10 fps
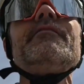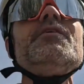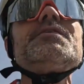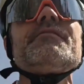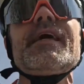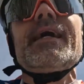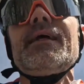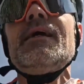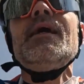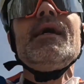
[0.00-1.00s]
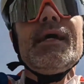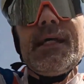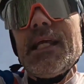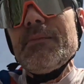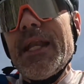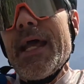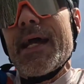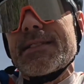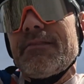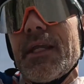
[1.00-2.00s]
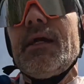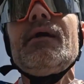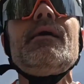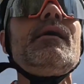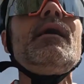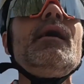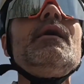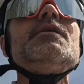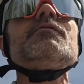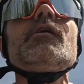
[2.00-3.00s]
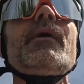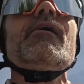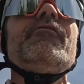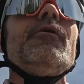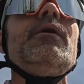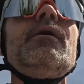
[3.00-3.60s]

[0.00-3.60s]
of use of that in M&A activity. Really powerful.